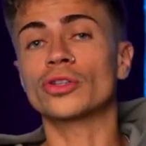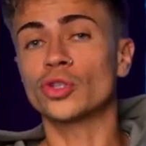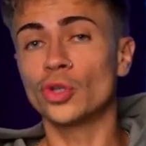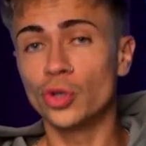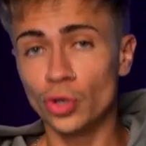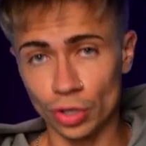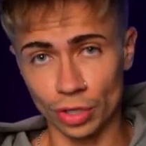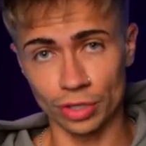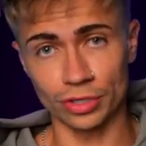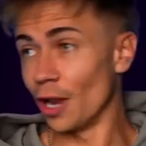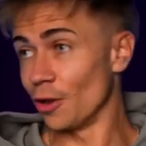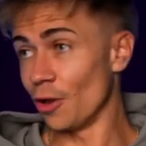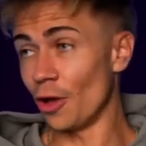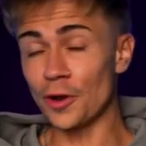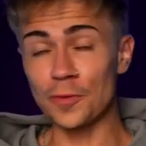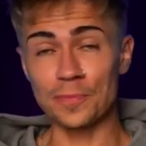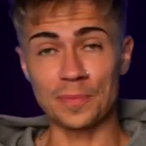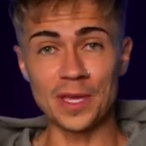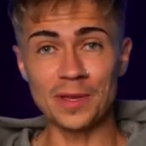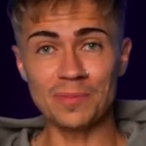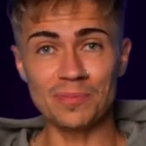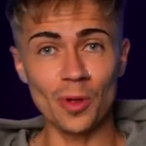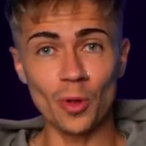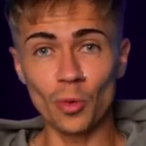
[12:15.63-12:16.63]
Tuah. A lot of
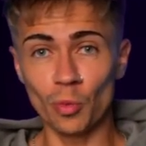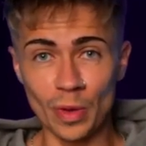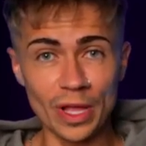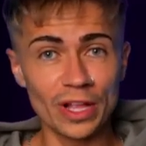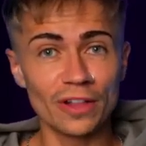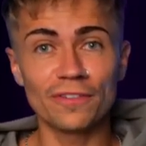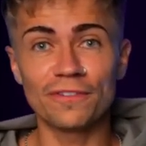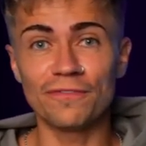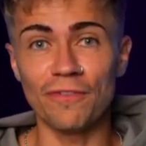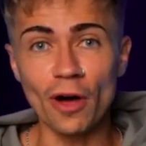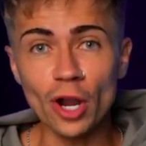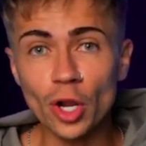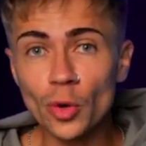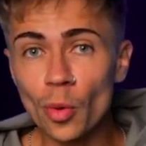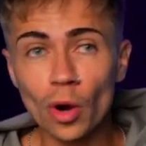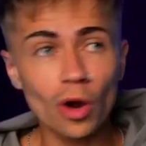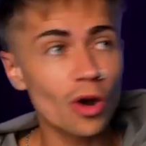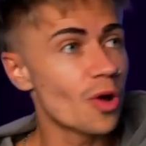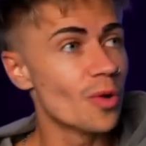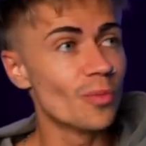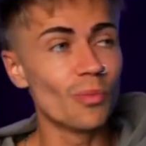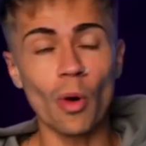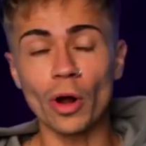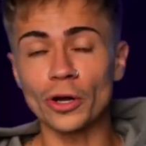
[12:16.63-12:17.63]
people will follow
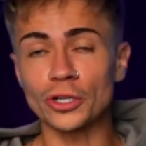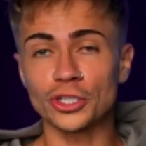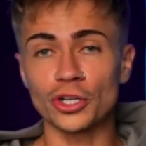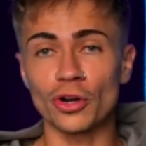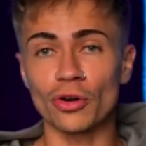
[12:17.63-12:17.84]
her and watch